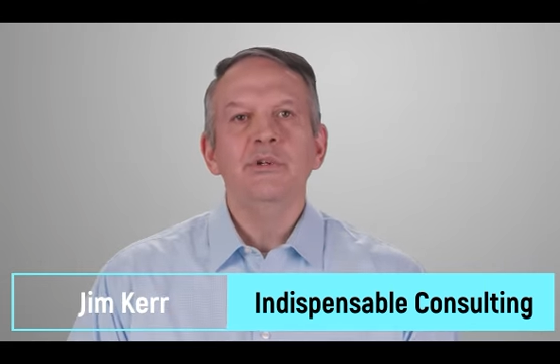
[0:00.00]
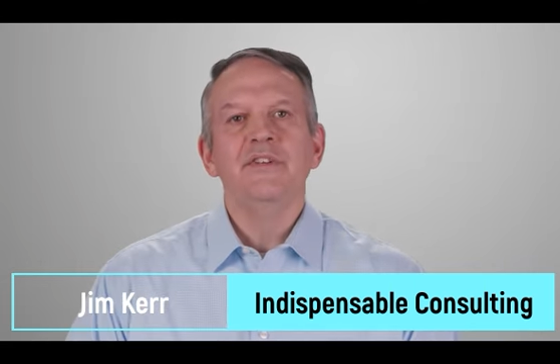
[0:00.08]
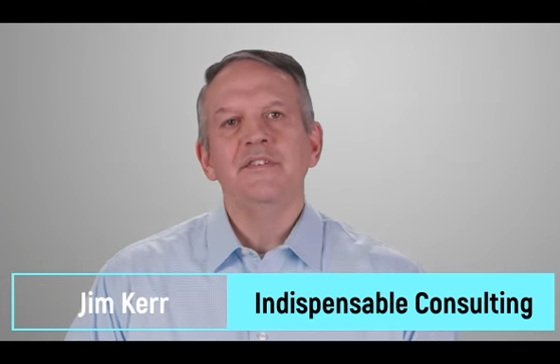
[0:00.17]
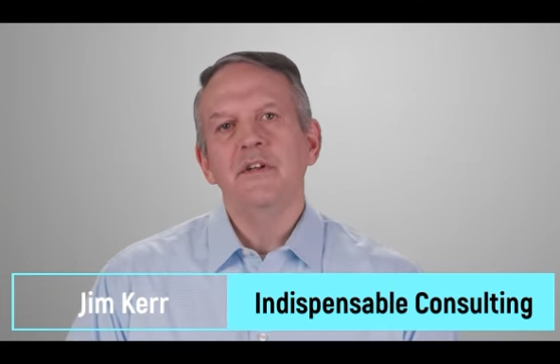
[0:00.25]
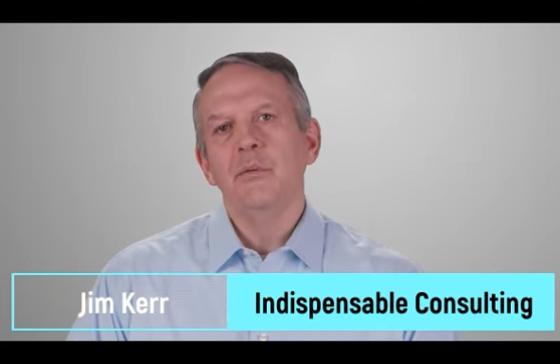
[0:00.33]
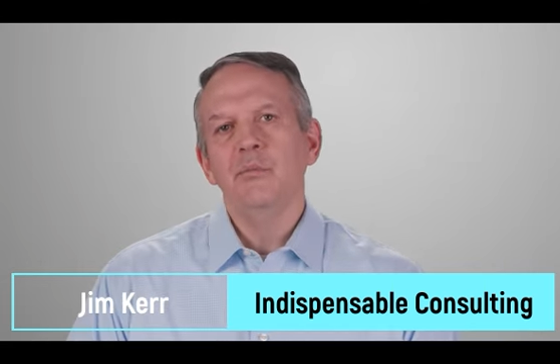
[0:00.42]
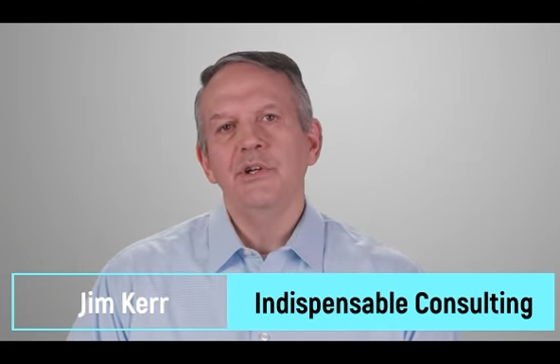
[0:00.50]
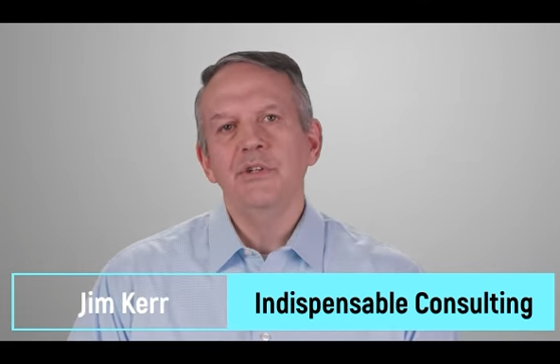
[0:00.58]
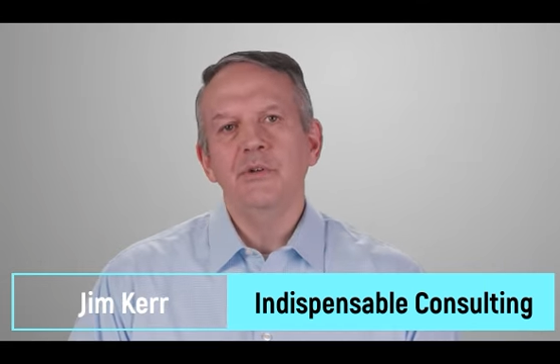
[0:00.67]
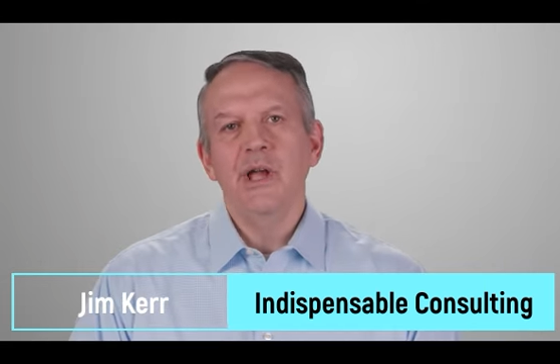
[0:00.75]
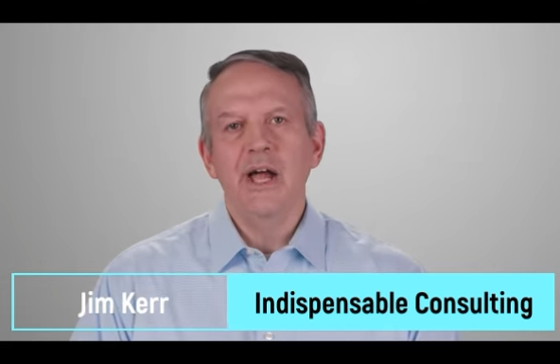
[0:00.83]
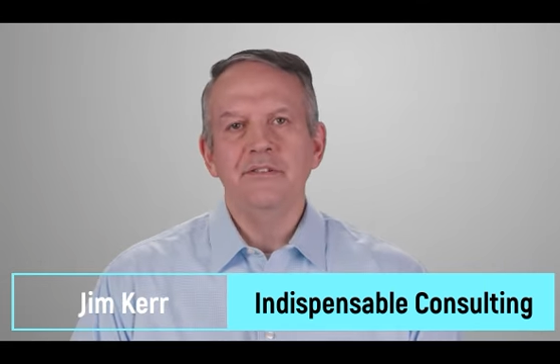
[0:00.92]
with someone
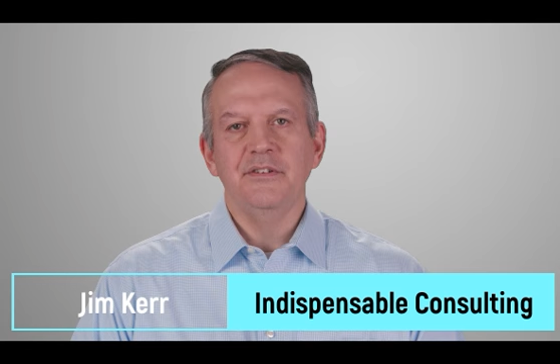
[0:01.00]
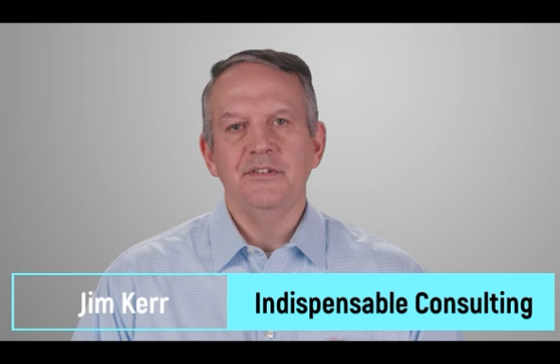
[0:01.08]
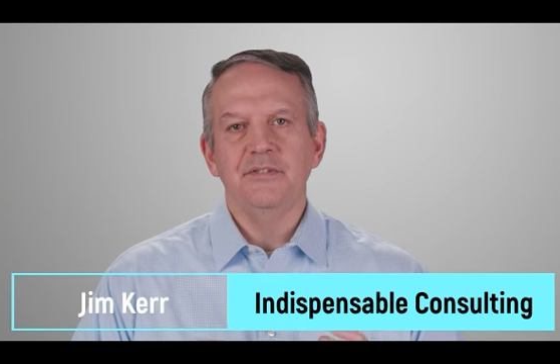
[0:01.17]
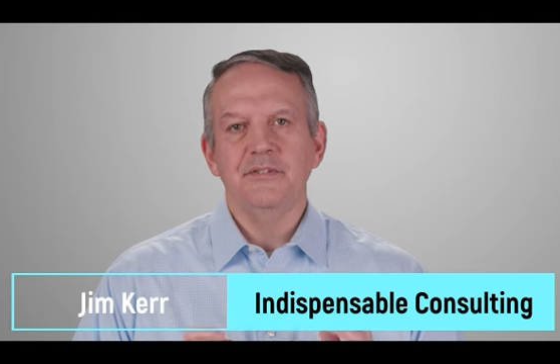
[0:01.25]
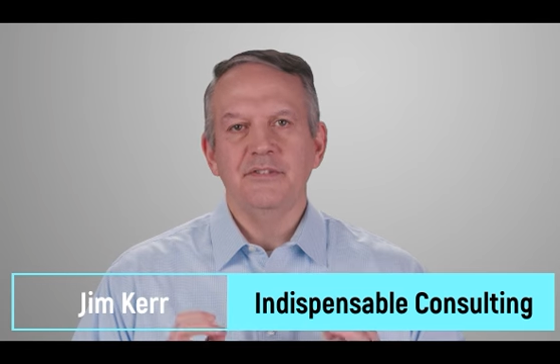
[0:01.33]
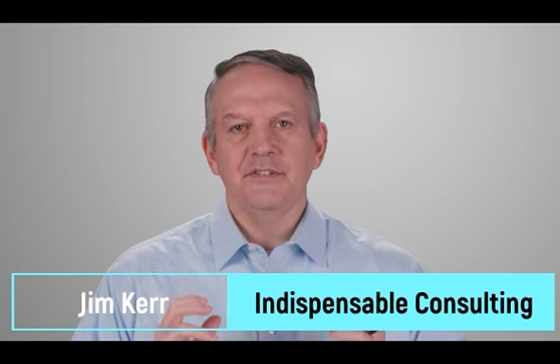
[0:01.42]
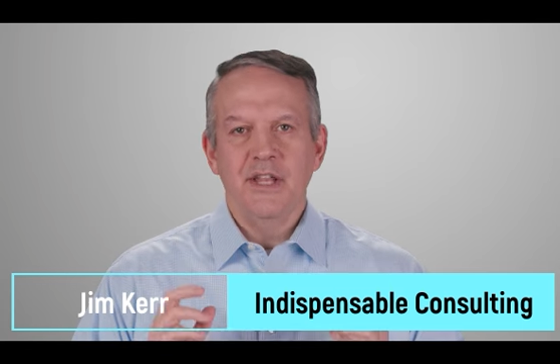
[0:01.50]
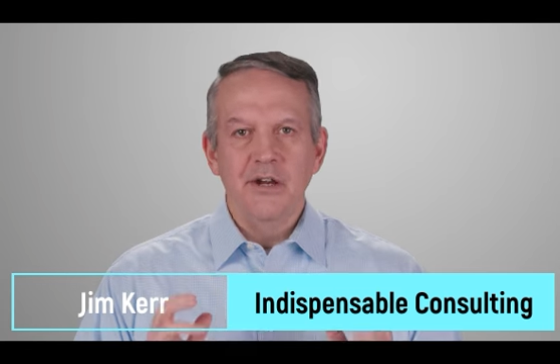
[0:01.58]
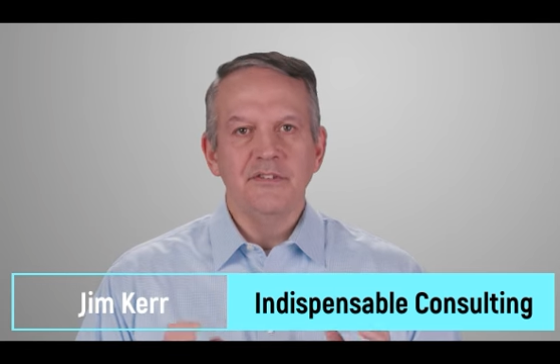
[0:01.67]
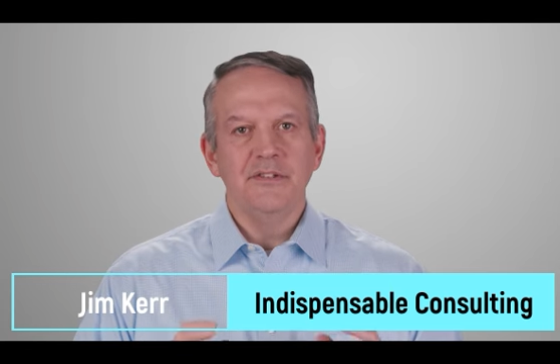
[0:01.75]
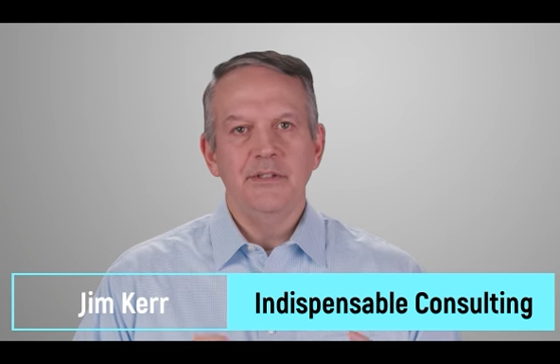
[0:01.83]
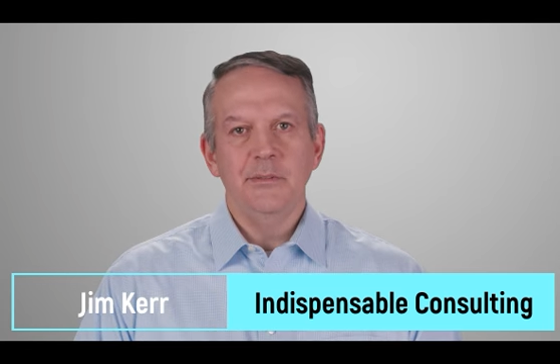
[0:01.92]
who has a
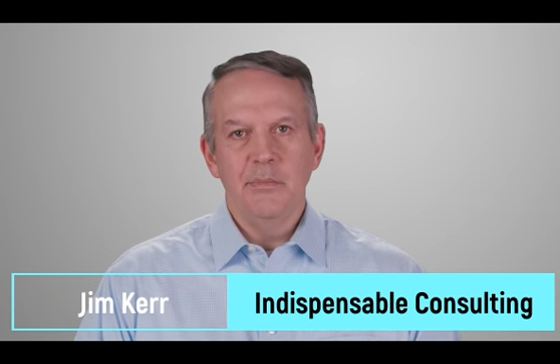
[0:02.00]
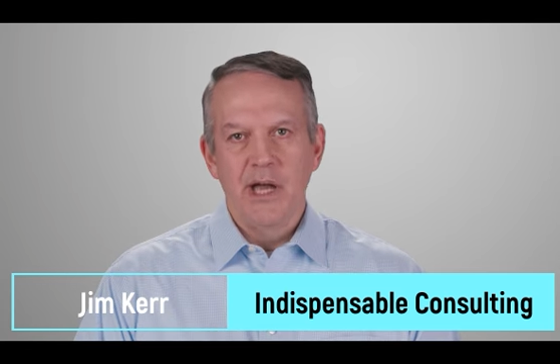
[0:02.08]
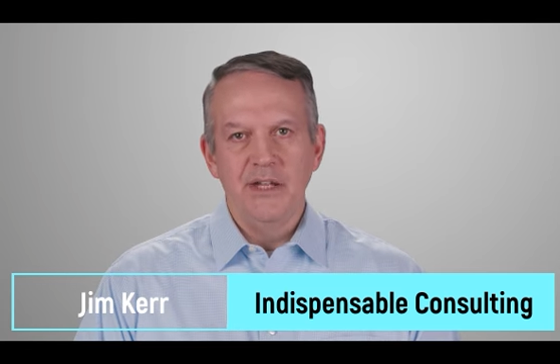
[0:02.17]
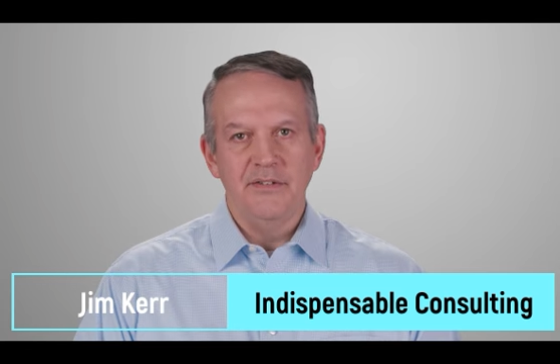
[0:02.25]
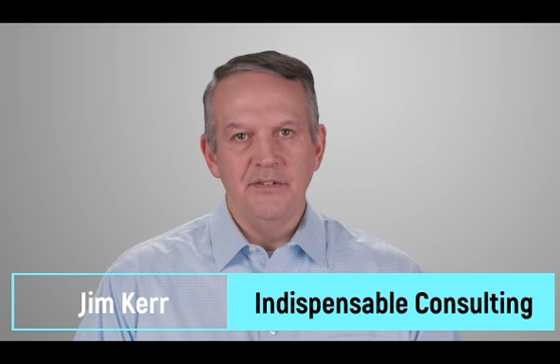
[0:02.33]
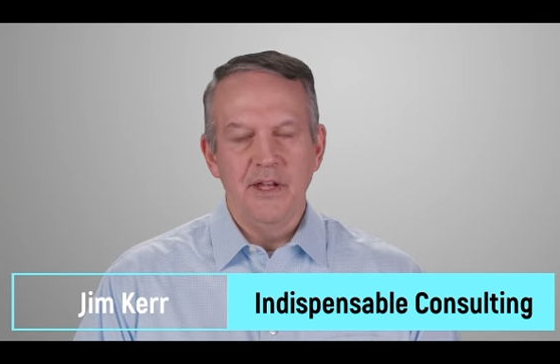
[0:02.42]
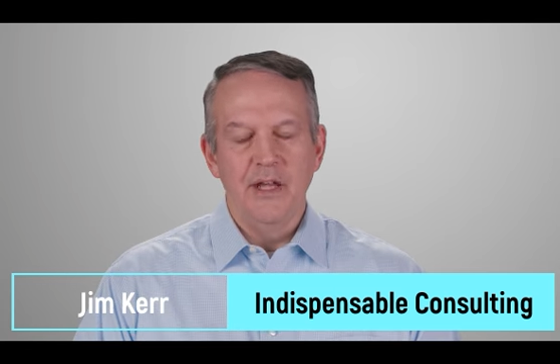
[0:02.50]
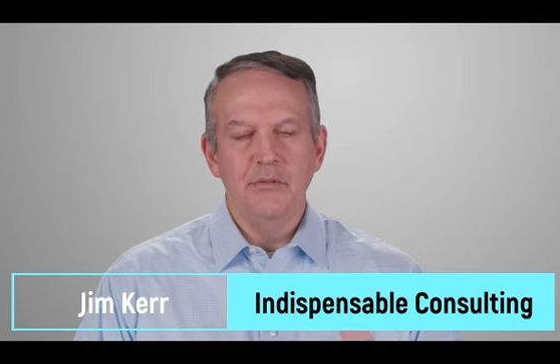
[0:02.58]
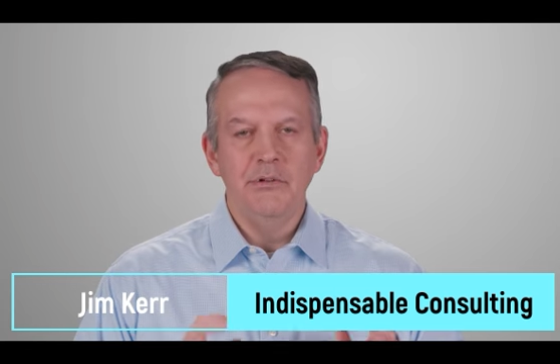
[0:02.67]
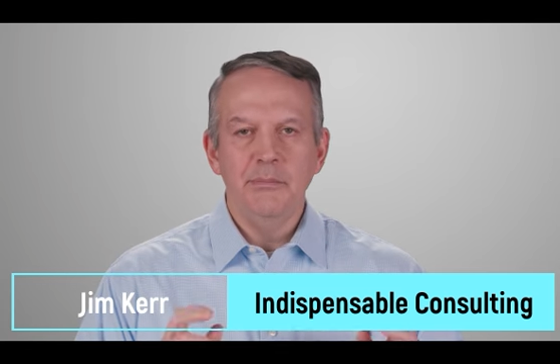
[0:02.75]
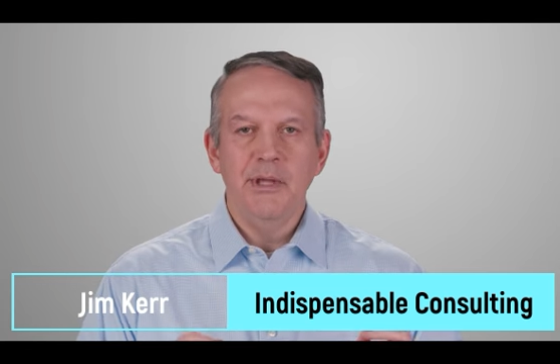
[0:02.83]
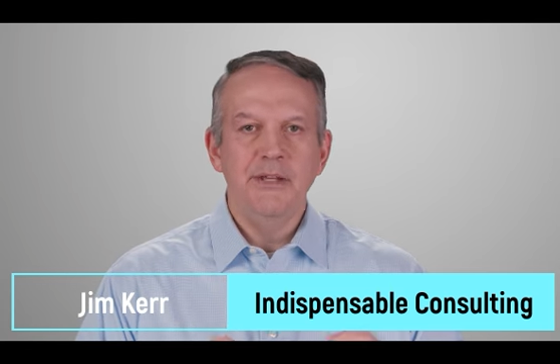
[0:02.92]
scarcity mindset,
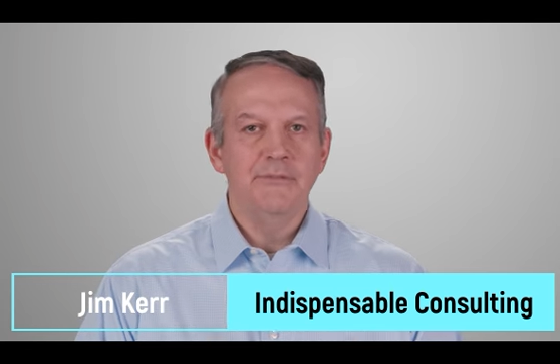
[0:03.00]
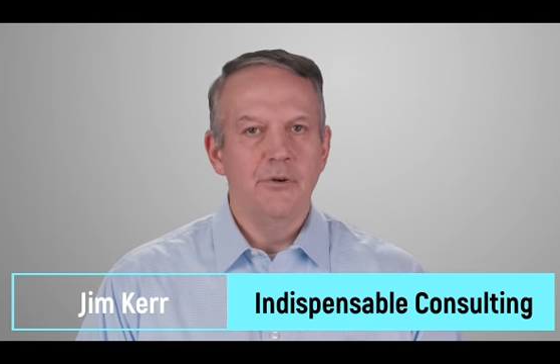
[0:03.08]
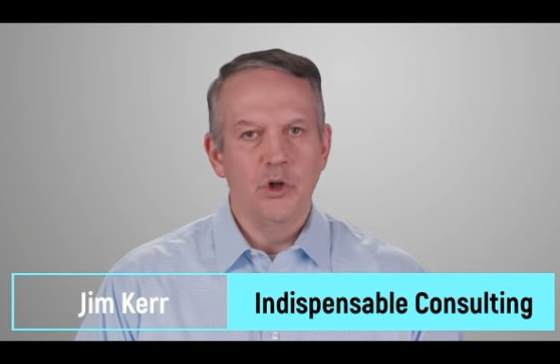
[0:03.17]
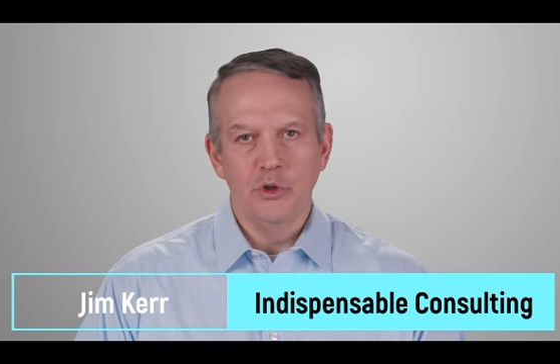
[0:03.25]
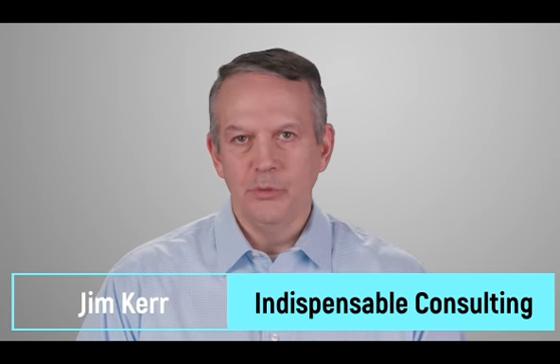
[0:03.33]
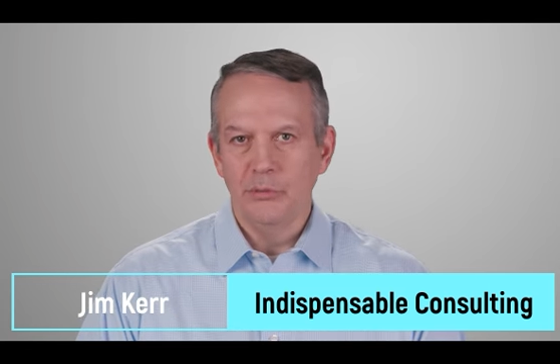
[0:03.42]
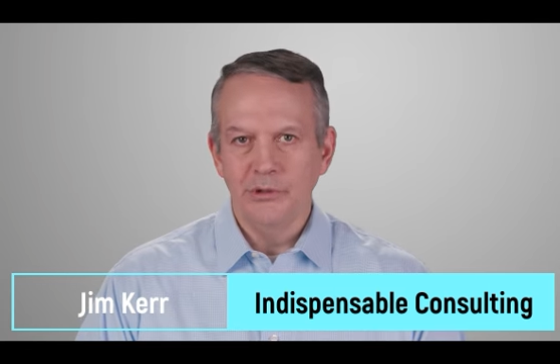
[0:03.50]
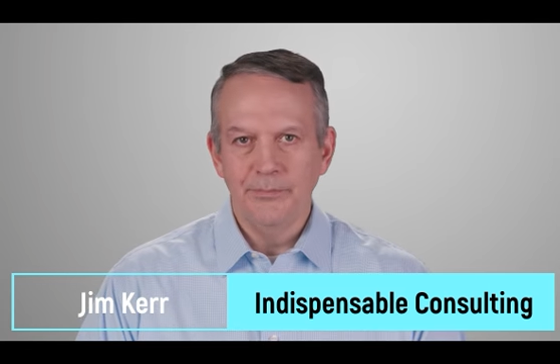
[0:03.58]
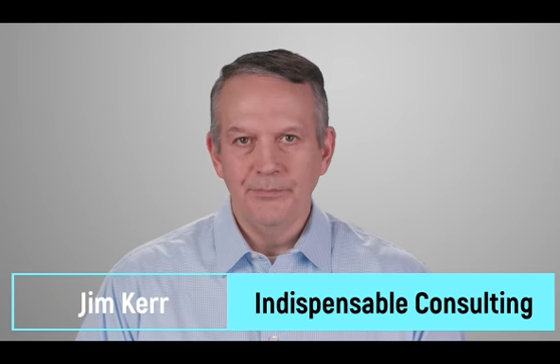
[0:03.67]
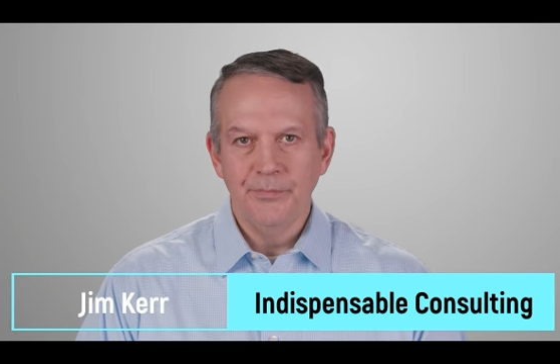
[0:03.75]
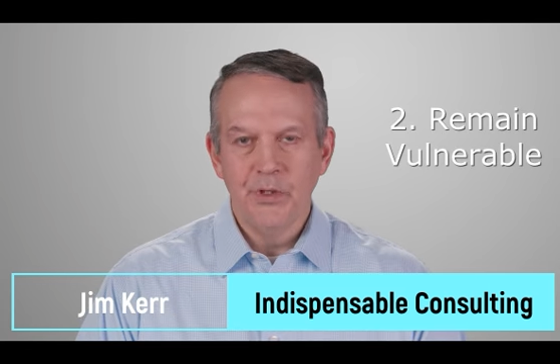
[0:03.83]
remain vulnerable.